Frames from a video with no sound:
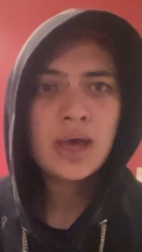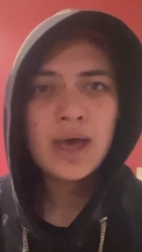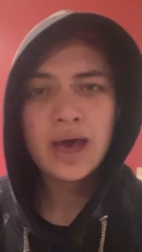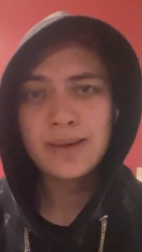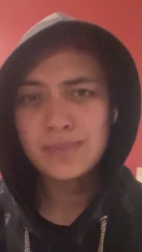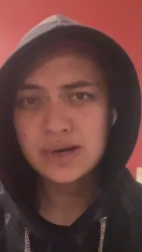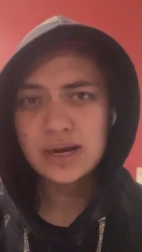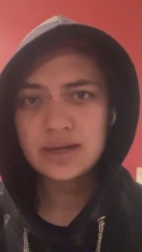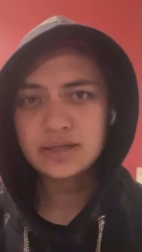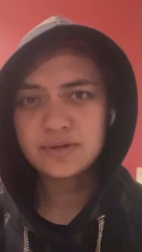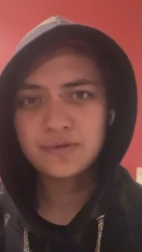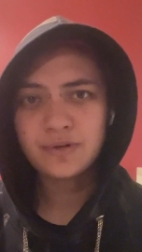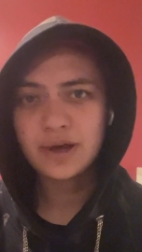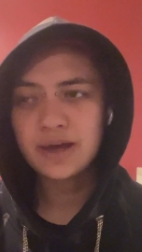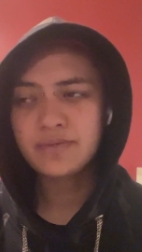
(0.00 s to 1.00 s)
at my 9 to
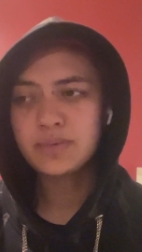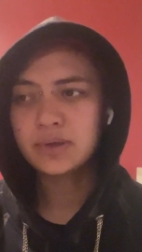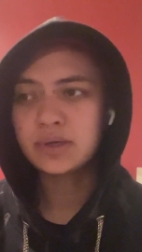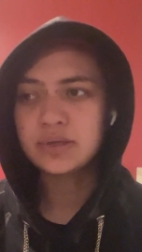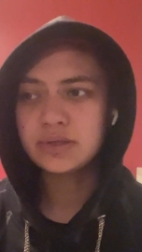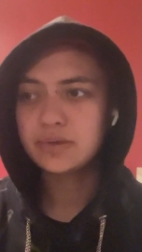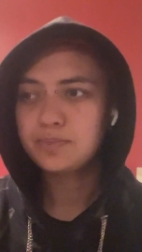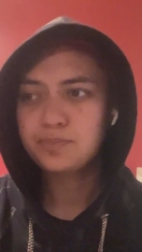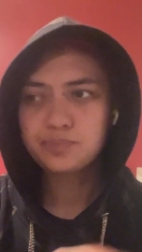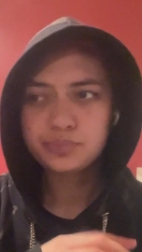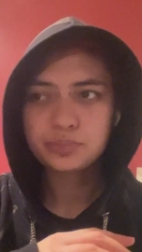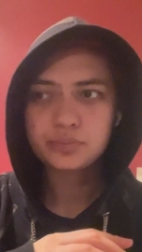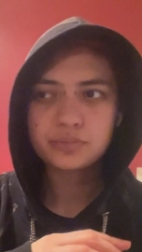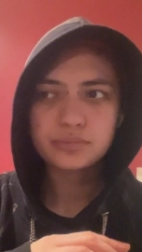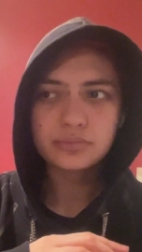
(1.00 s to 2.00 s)
5 because
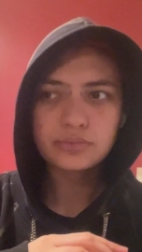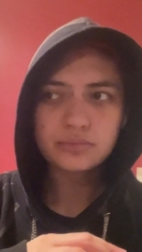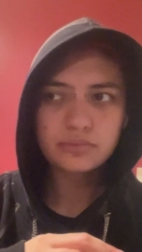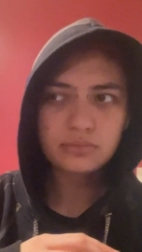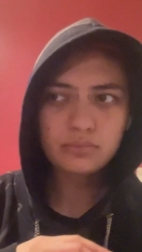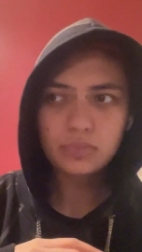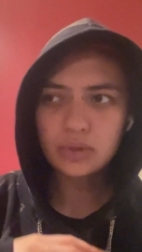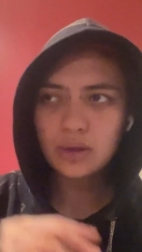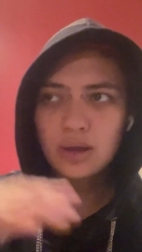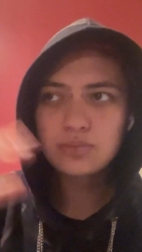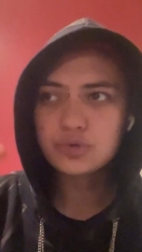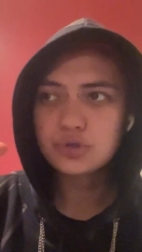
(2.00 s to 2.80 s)
I'm